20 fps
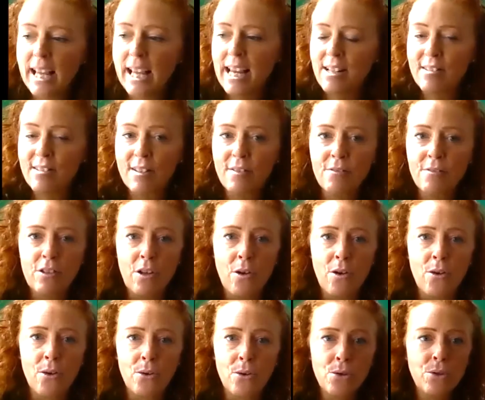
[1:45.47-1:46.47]
place of
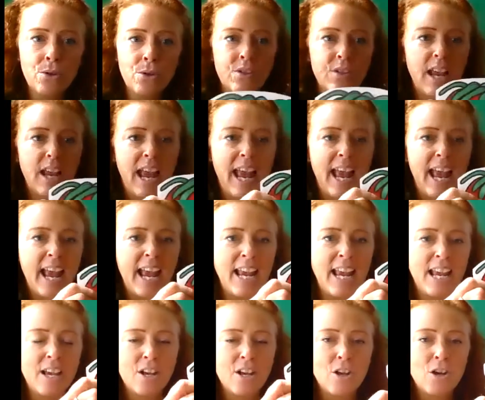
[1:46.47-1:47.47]
those
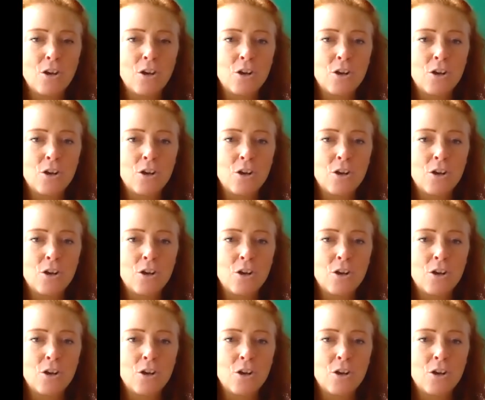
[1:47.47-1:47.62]
a